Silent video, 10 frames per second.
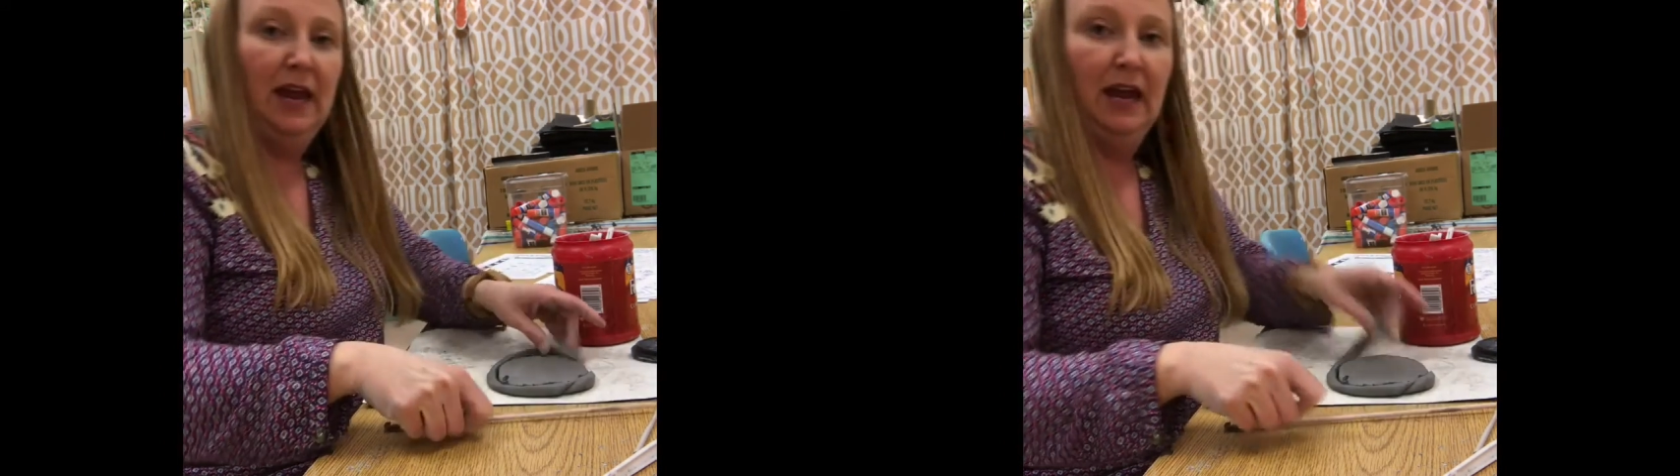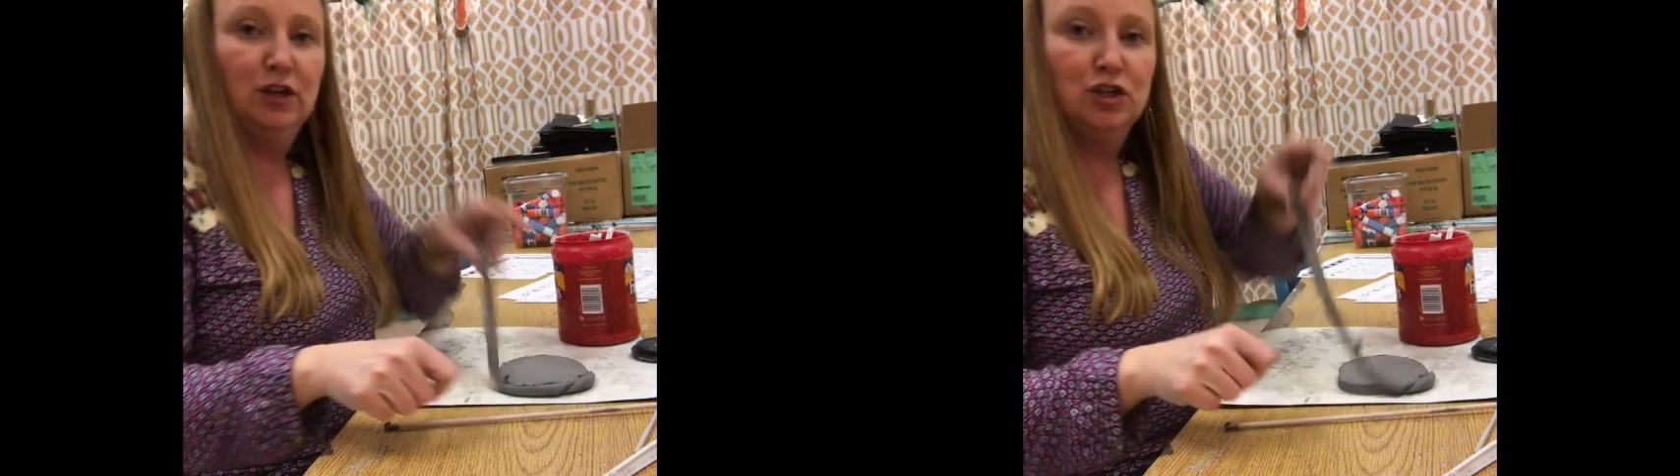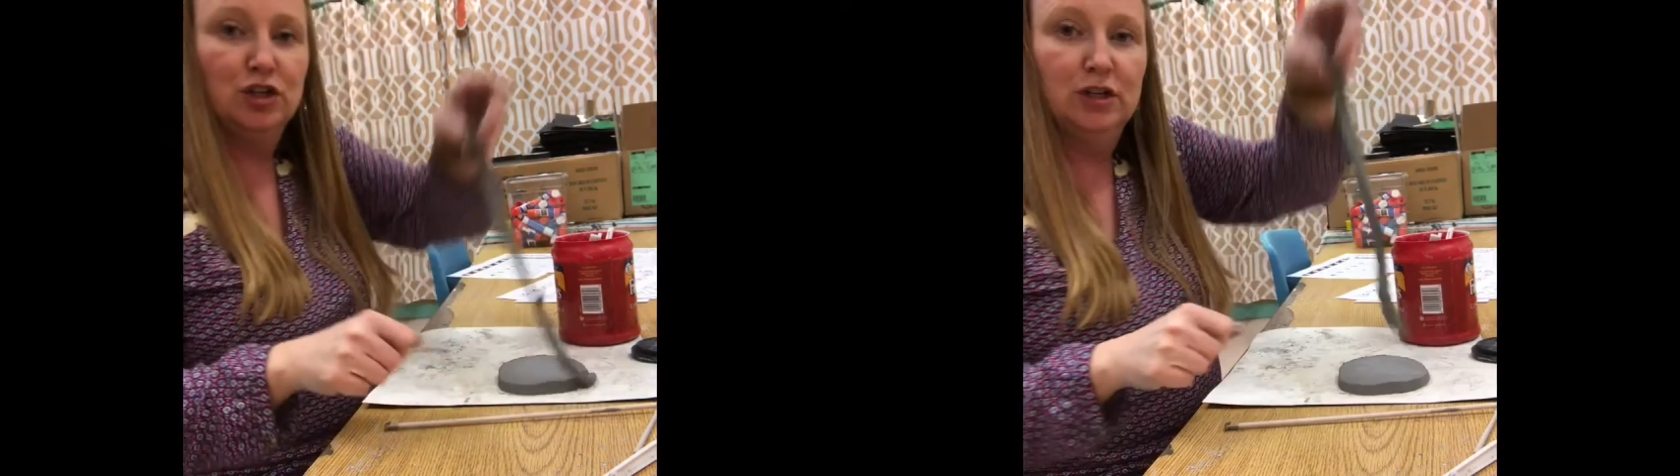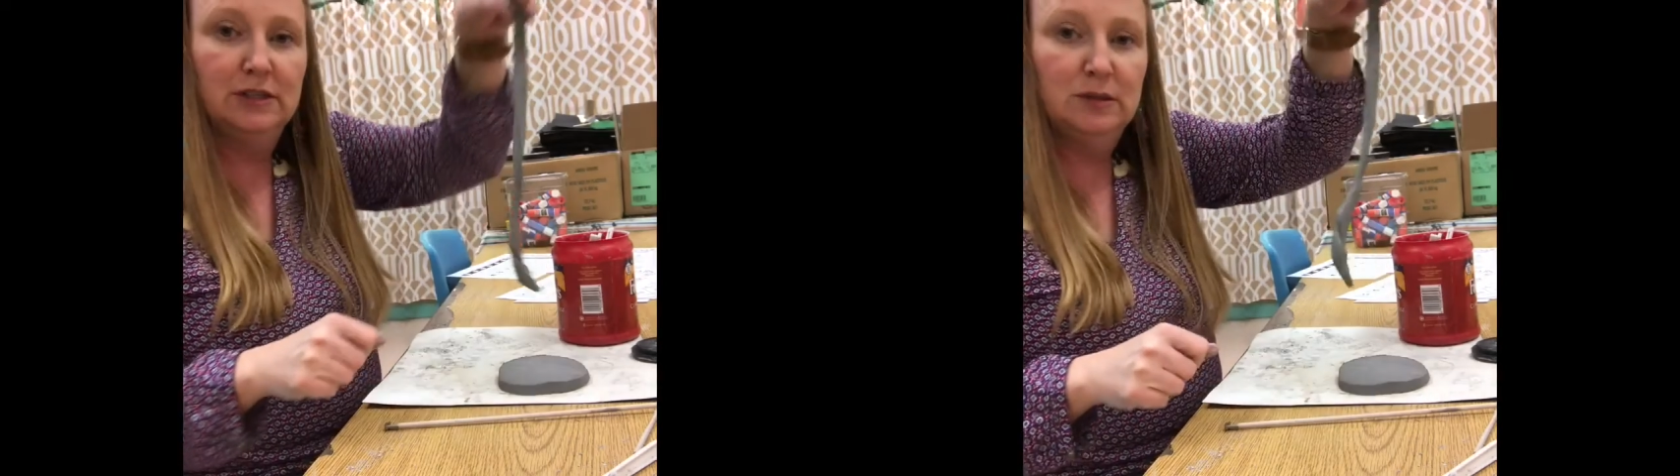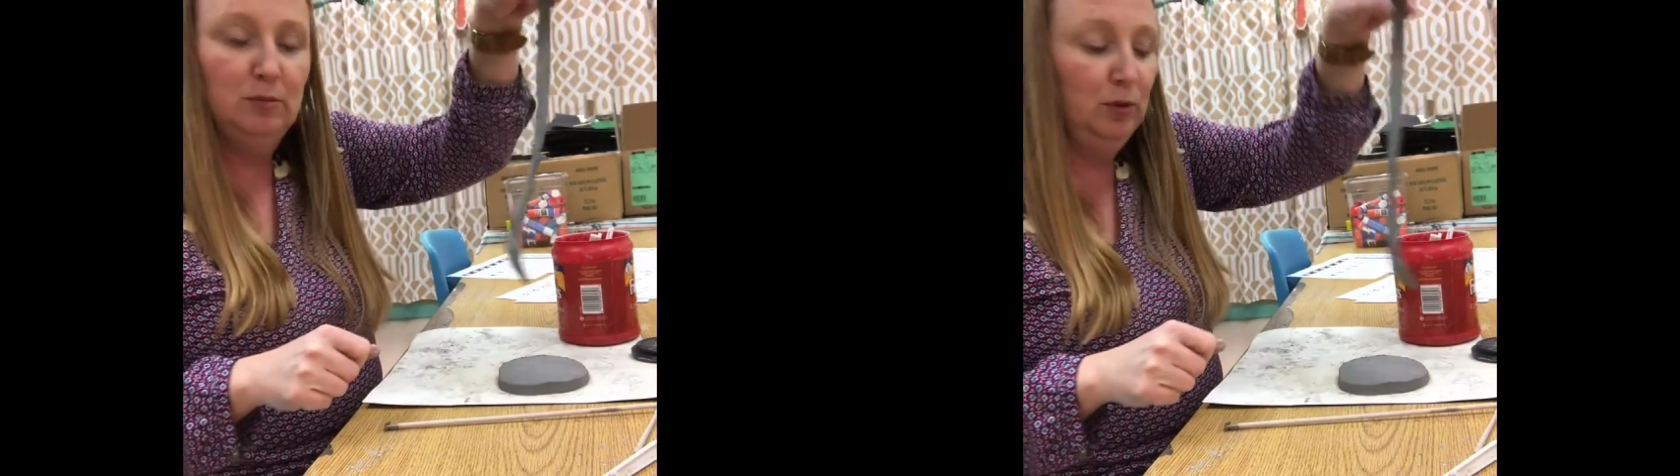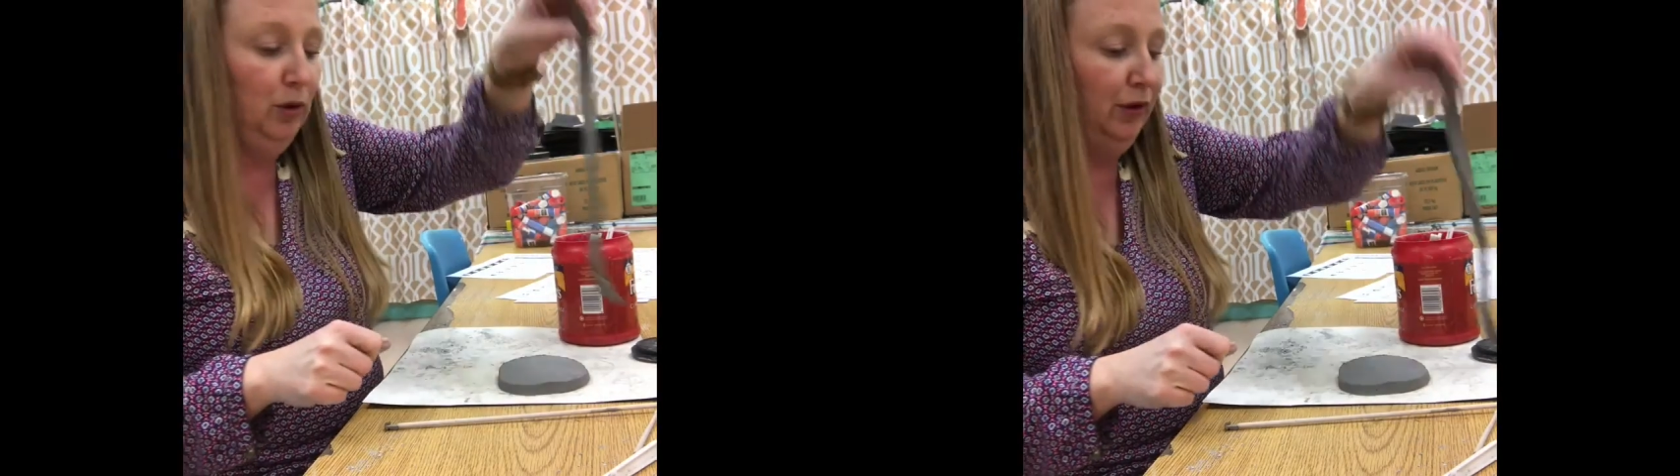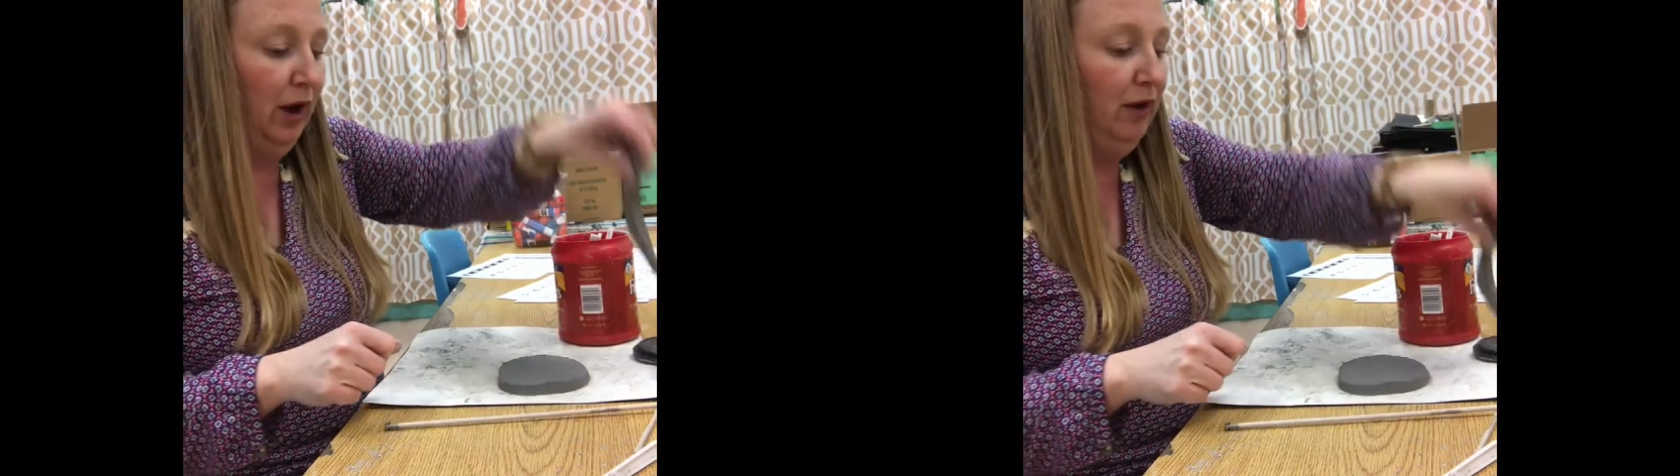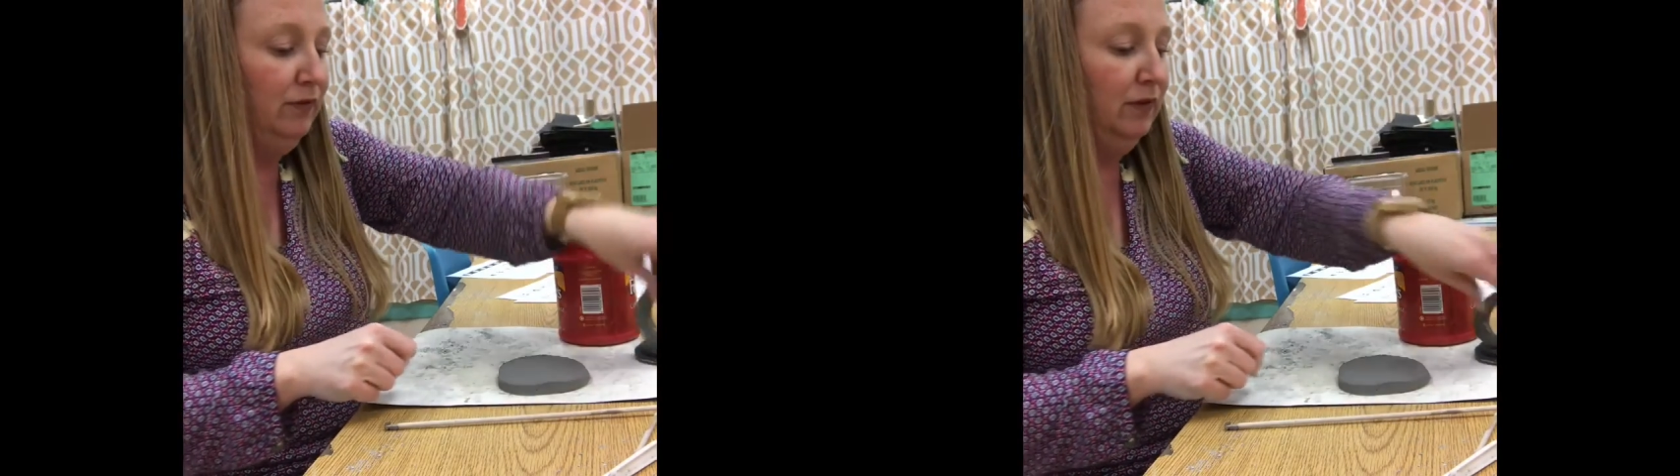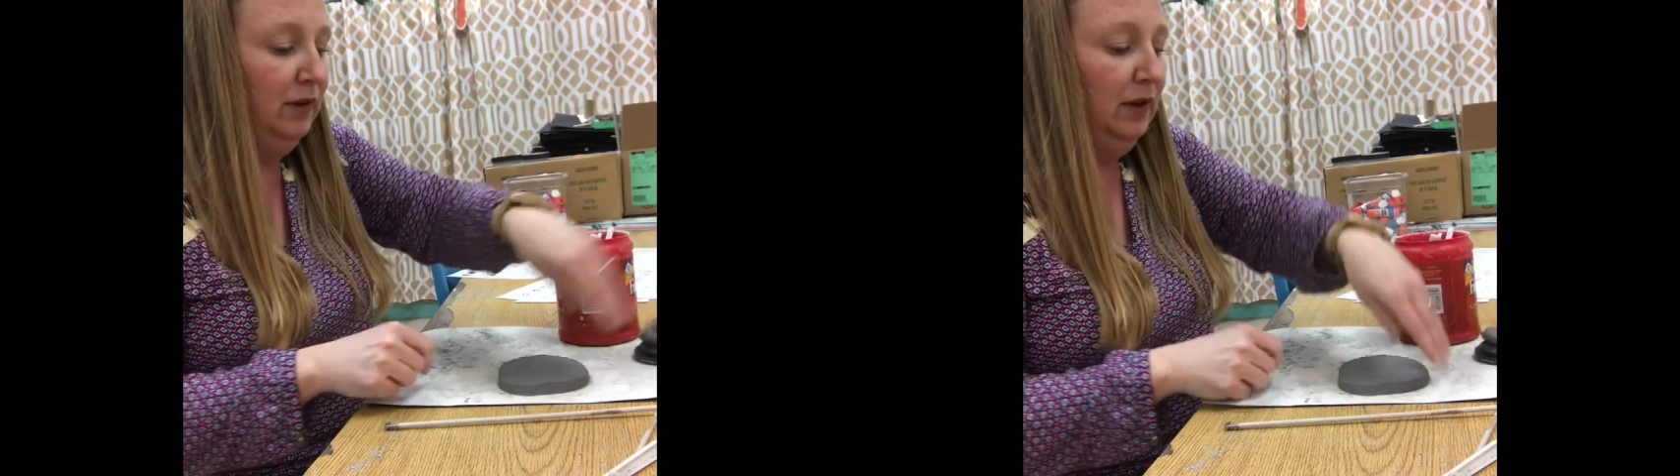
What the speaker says: extras pulled off.